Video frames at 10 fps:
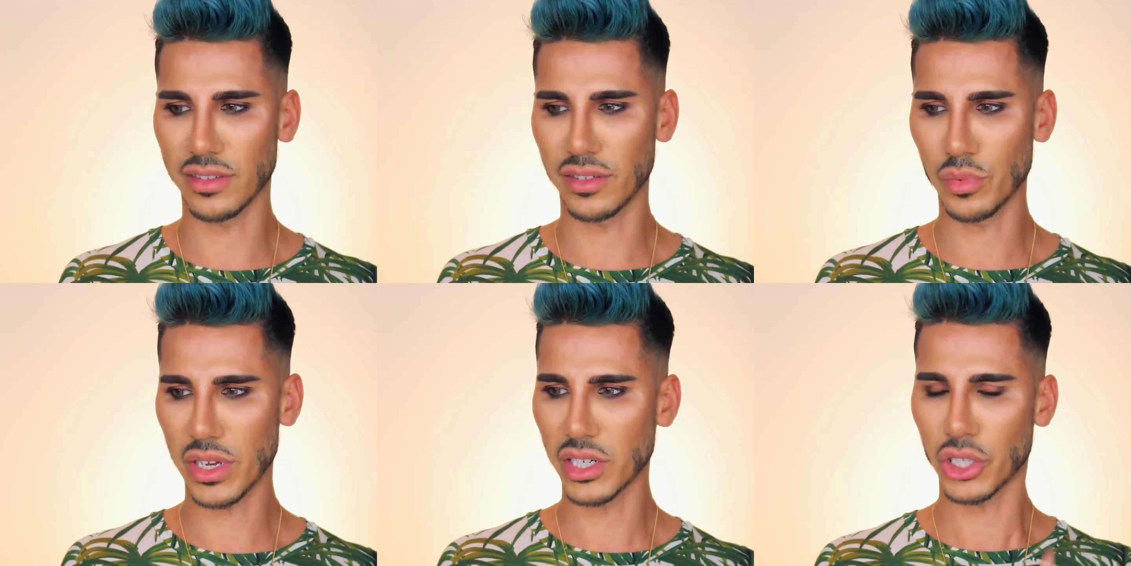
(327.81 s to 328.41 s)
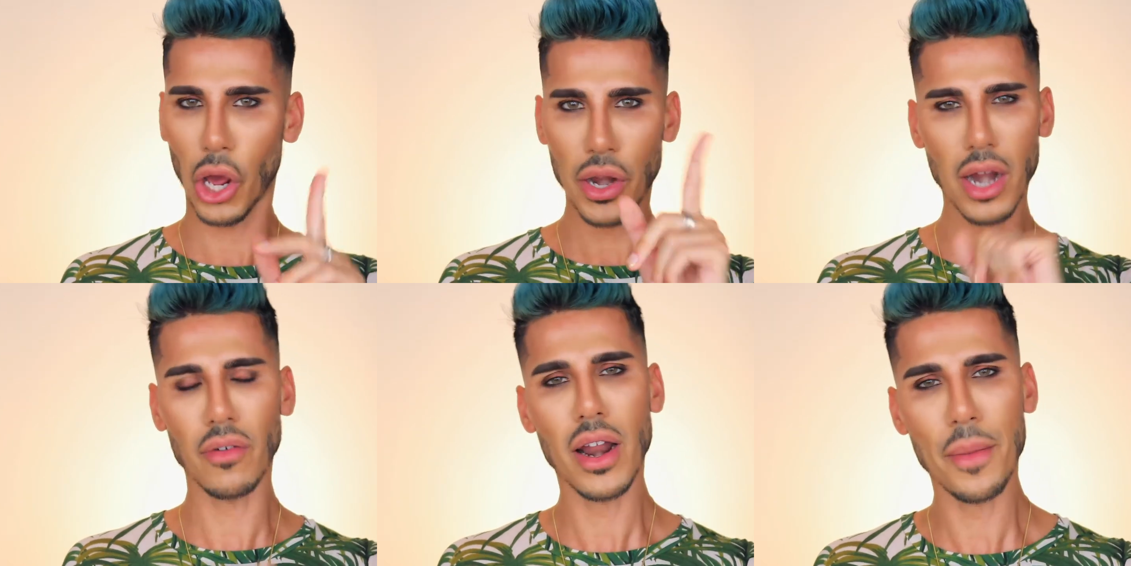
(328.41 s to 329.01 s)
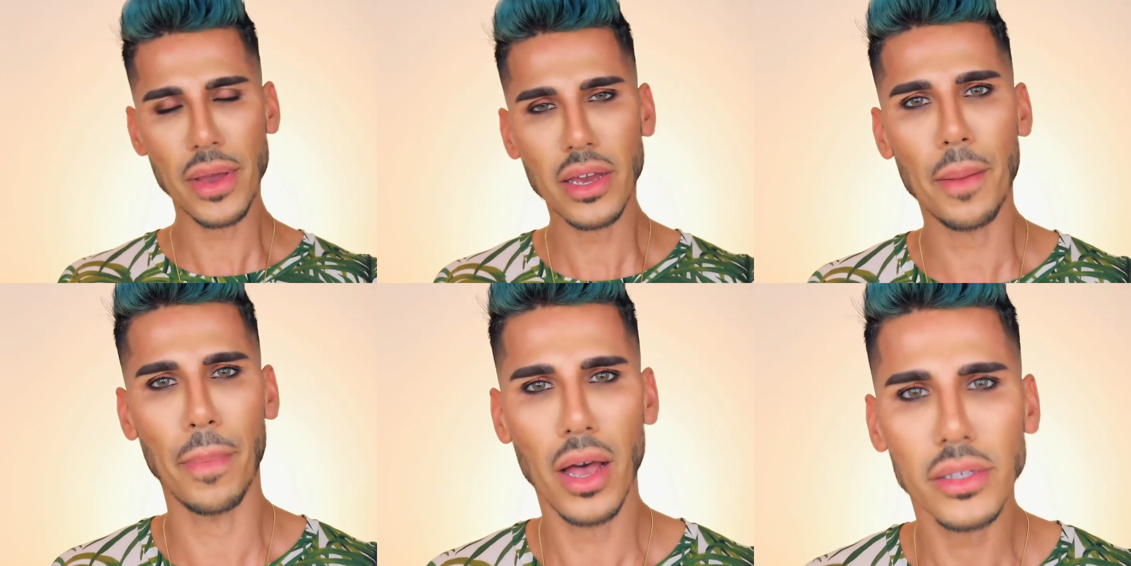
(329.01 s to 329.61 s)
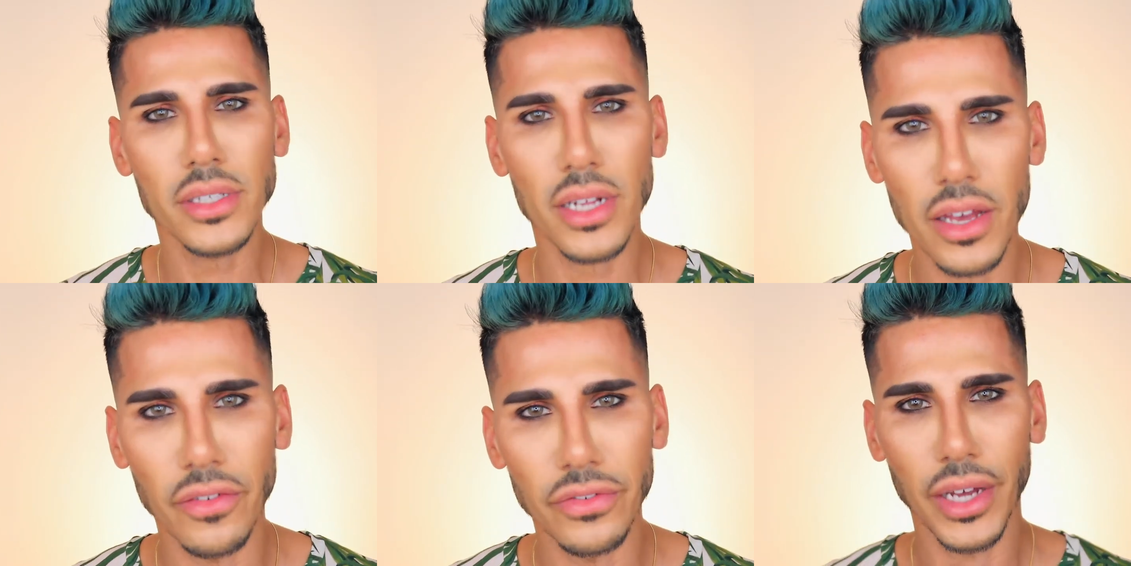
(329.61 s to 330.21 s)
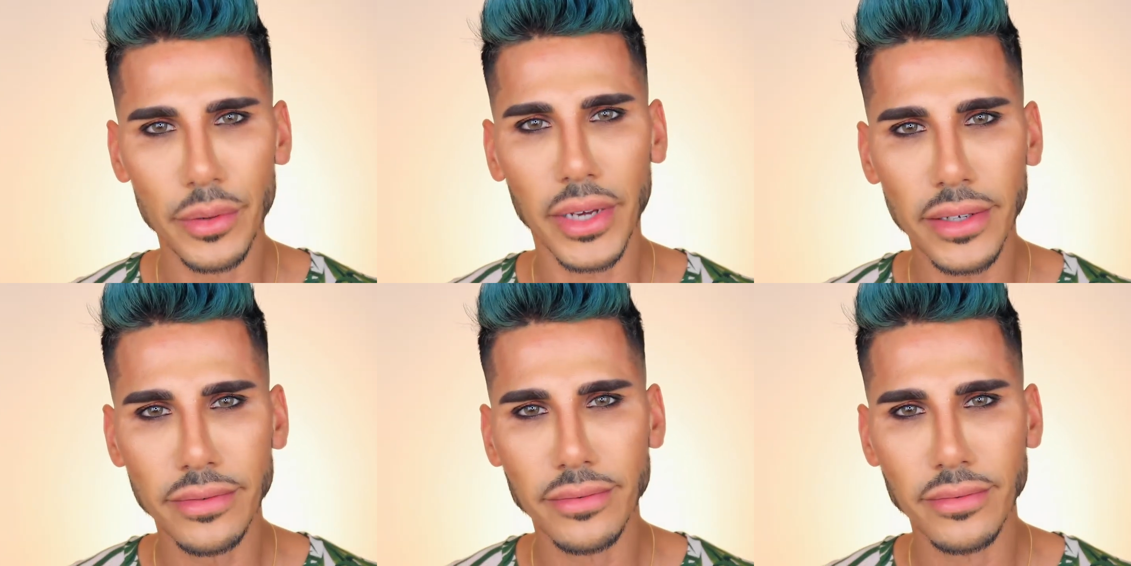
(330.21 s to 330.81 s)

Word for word: So we can turn it around and make it a positive. Okay.